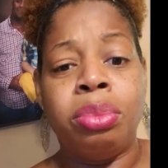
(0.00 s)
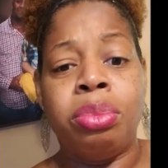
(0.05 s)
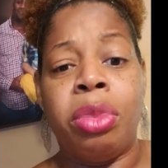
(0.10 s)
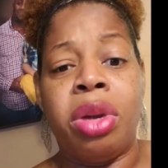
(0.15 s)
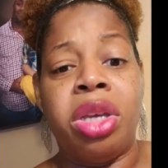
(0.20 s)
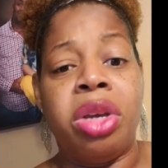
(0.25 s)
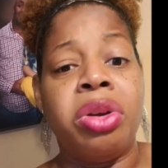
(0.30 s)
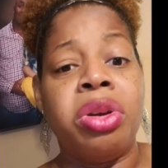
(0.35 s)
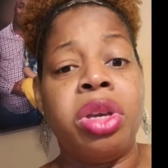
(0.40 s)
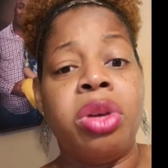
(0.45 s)

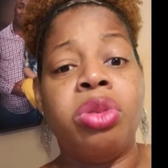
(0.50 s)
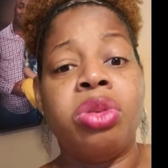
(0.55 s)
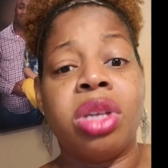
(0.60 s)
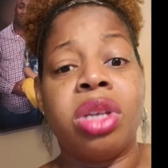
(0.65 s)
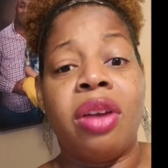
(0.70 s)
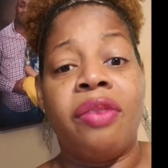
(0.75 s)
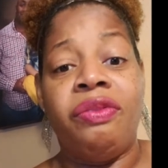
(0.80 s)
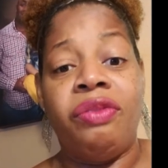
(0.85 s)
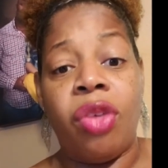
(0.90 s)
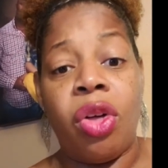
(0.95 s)
but you're
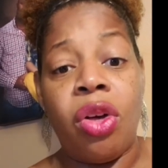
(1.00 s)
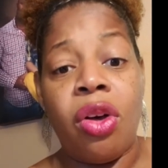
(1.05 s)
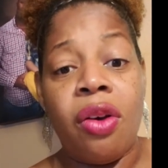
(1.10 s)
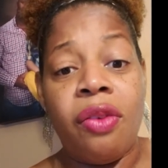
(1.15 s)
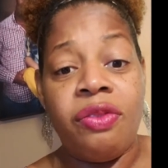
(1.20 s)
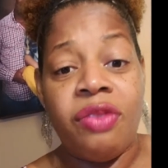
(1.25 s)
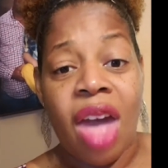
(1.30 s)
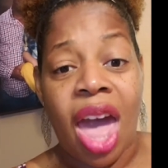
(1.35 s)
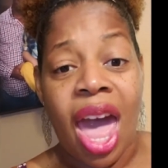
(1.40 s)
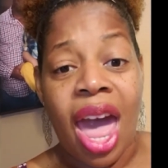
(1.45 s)
using
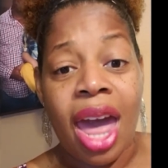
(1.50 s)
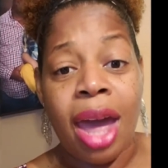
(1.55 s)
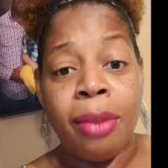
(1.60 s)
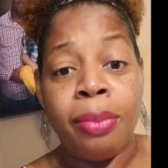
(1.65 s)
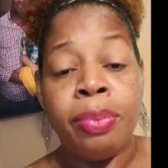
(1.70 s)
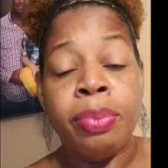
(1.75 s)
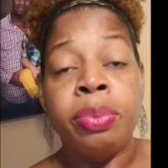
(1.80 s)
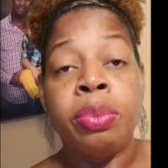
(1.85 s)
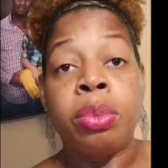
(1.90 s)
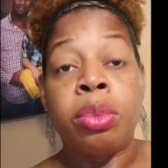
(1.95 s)
full fat
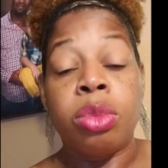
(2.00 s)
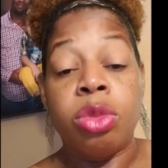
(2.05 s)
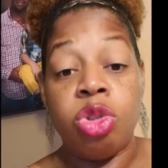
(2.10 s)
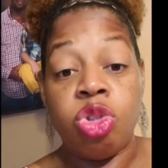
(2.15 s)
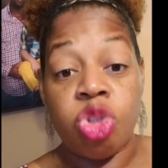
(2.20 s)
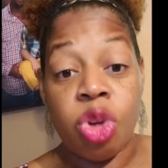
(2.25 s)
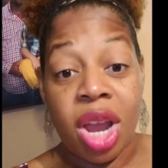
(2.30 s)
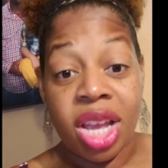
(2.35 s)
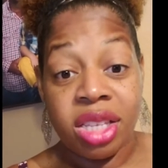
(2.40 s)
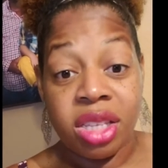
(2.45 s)

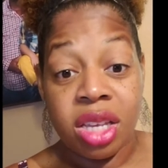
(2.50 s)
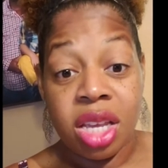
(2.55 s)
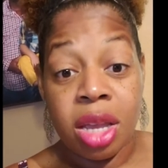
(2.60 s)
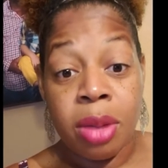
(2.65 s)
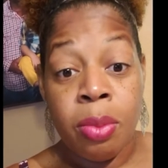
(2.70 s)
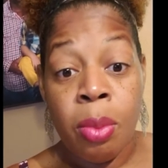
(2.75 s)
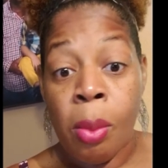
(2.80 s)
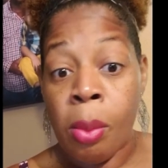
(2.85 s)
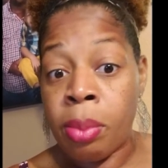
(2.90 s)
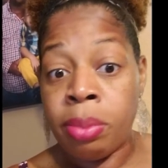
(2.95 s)

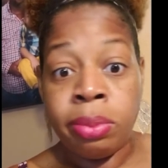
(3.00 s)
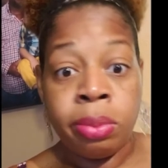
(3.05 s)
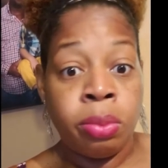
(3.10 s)
dressing,